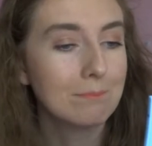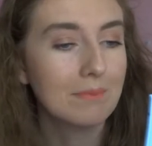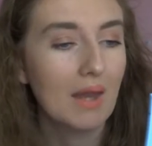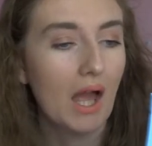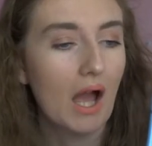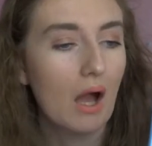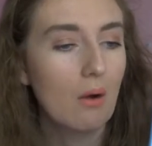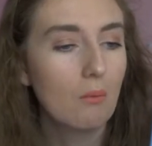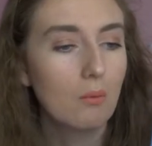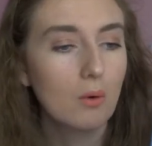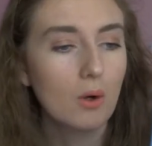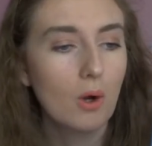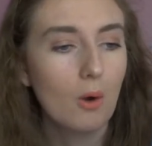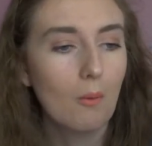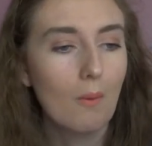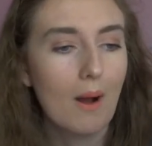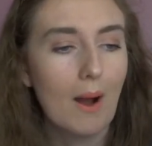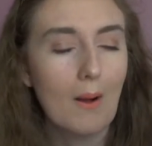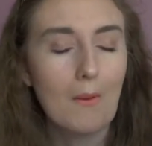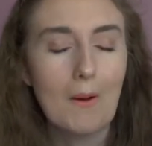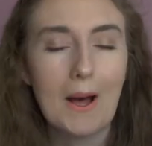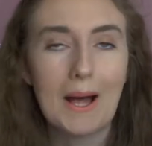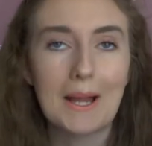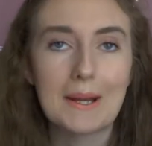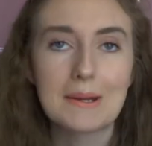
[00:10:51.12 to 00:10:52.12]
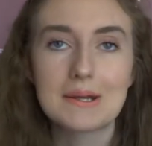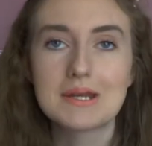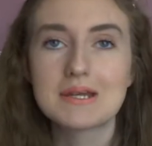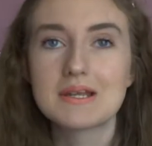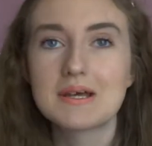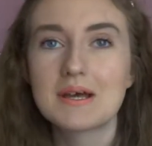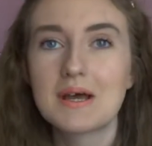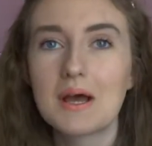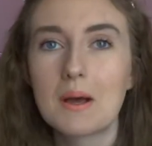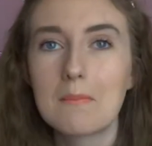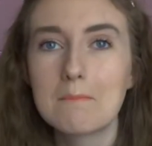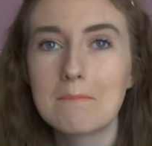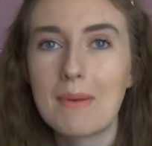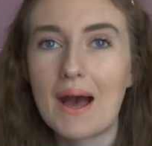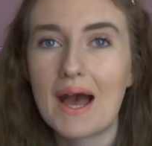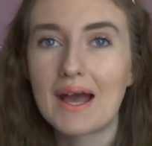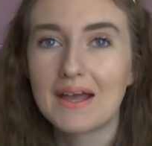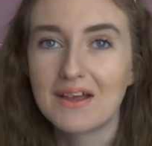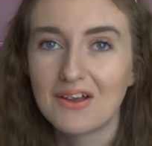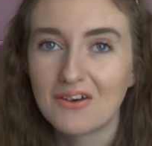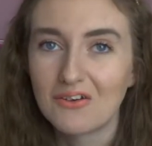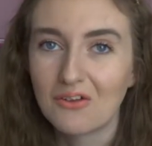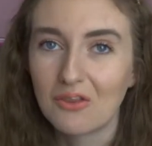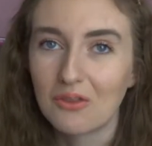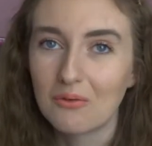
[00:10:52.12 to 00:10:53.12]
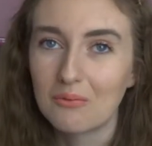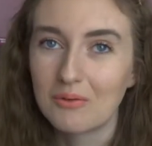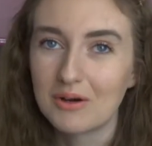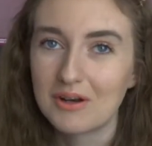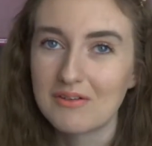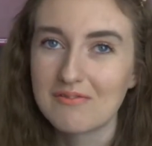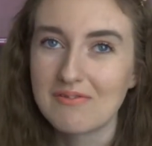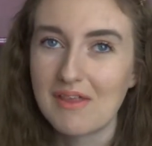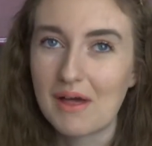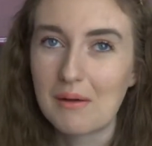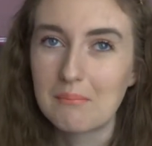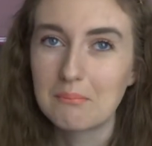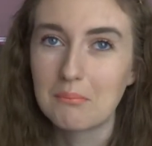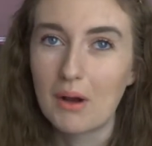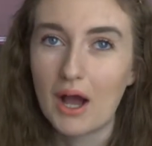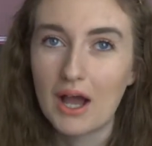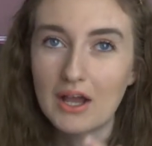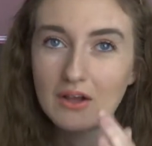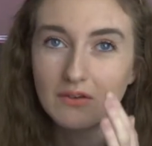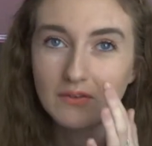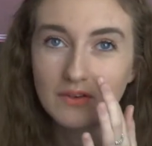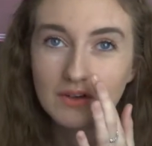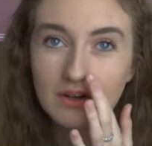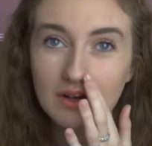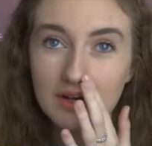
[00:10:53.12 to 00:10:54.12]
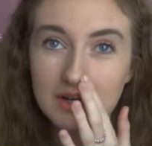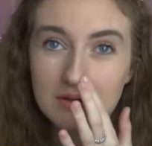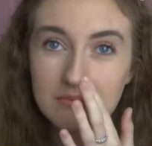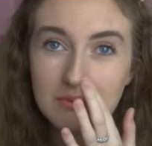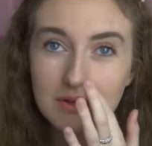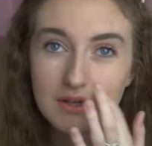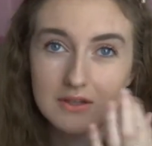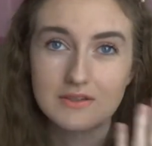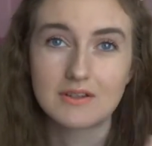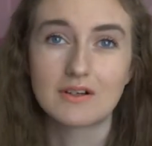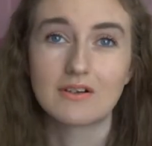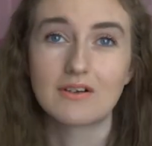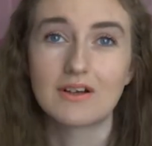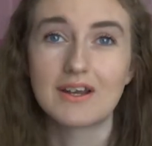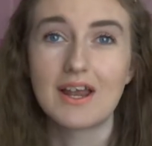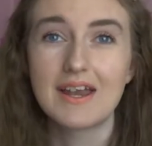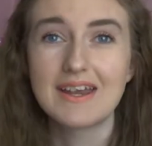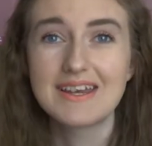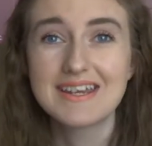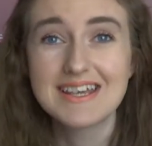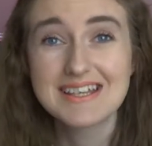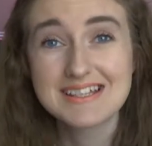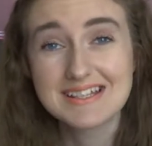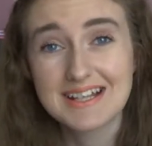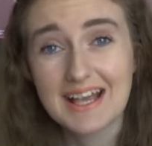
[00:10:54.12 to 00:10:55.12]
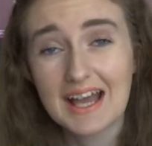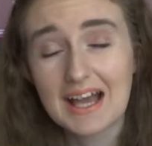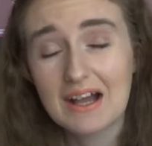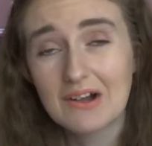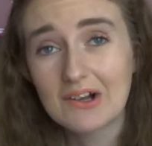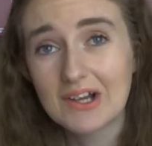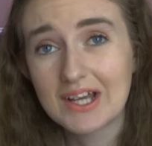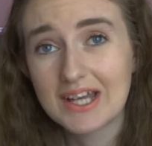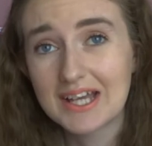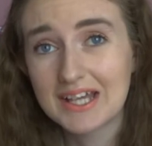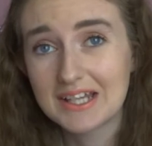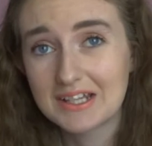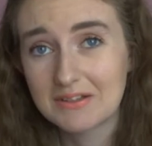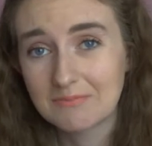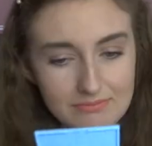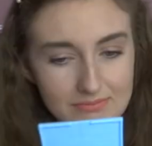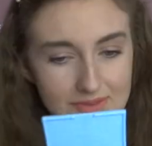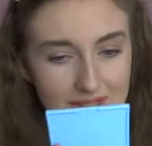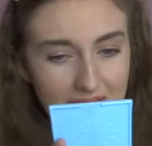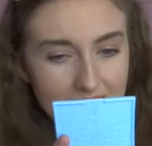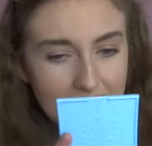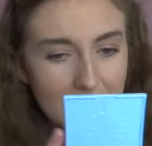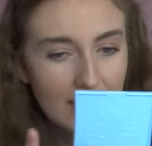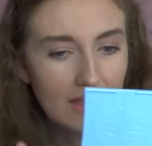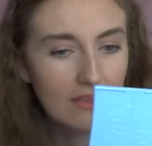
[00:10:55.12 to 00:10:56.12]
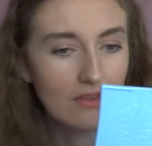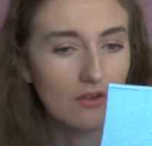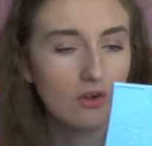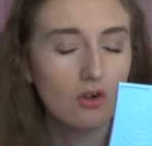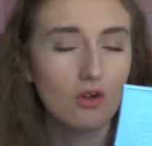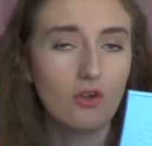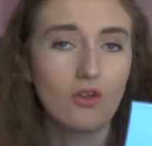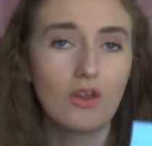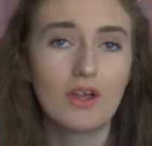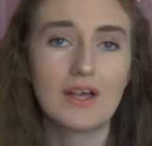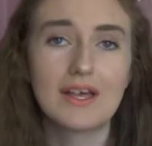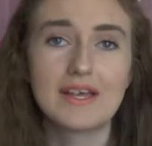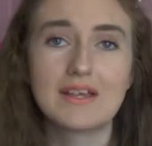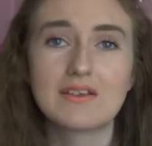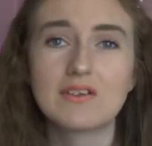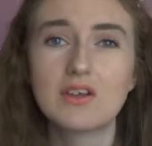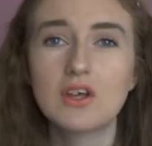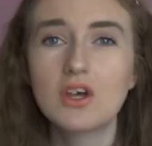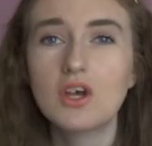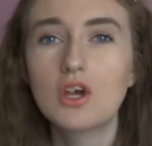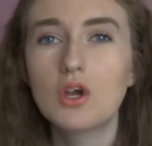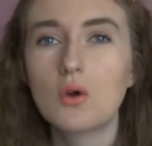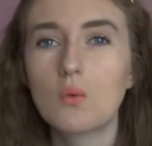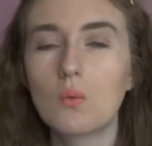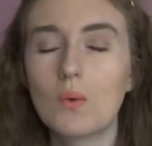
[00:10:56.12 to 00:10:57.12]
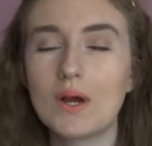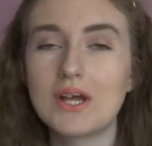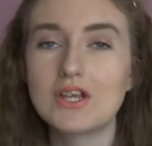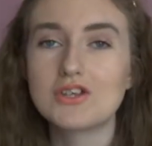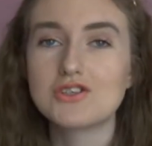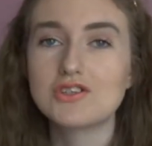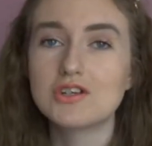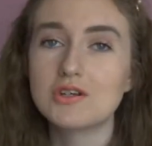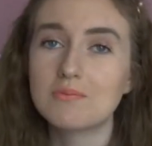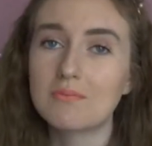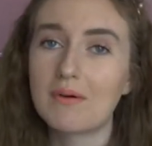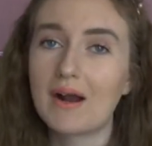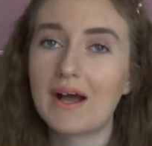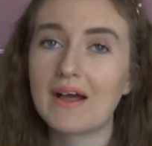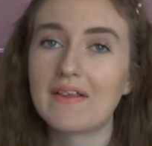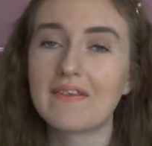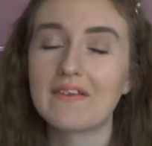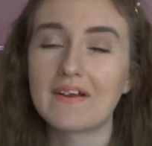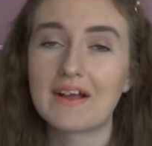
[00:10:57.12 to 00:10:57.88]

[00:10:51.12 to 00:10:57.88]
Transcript: I won't go out and buy another one of them, but I only got it because I got it discounted, and yet the colour is way too bright.